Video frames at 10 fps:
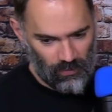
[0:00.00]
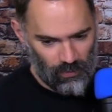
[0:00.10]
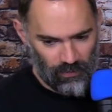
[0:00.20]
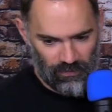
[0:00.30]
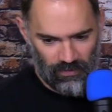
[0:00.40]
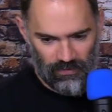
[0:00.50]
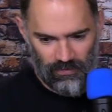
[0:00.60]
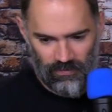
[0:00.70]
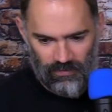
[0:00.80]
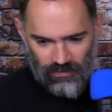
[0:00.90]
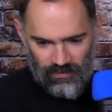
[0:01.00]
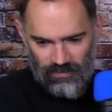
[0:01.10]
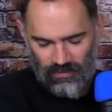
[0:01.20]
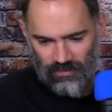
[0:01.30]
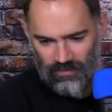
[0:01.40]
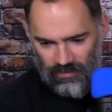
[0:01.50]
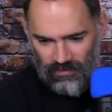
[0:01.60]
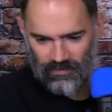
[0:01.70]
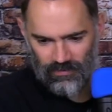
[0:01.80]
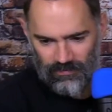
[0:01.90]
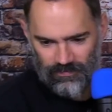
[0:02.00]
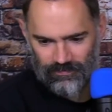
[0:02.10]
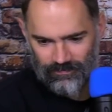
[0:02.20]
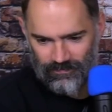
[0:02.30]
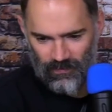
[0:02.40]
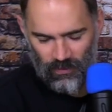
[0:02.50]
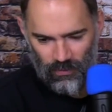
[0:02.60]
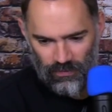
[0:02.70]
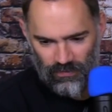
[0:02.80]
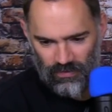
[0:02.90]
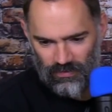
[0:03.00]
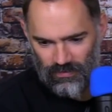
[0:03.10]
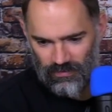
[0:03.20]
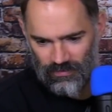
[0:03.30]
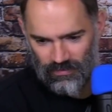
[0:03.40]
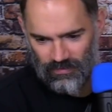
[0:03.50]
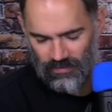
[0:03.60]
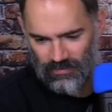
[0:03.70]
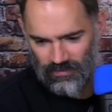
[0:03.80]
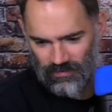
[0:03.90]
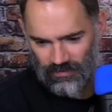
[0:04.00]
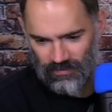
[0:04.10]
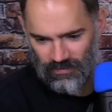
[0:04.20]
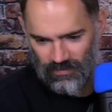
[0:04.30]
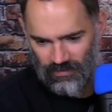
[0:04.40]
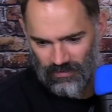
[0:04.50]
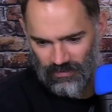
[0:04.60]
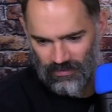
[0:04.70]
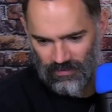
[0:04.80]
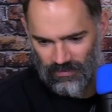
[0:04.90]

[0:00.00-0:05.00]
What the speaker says: (silent)